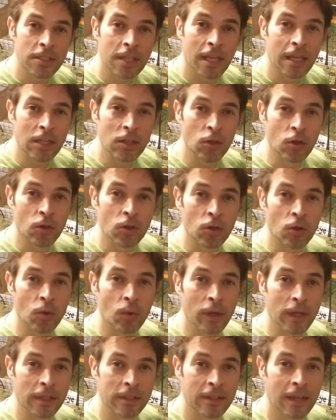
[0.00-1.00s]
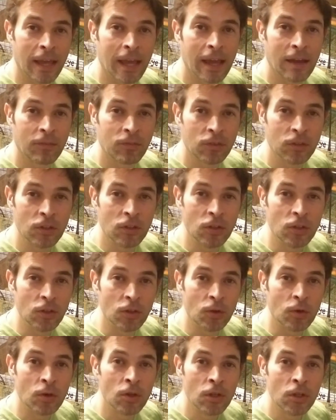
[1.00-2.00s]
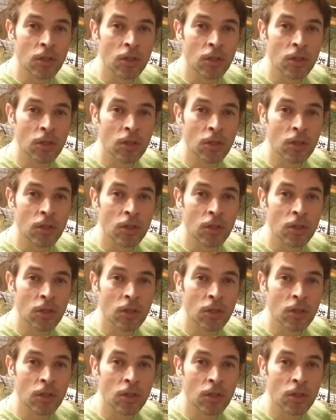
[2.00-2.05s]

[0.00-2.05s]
that you're going to have to do.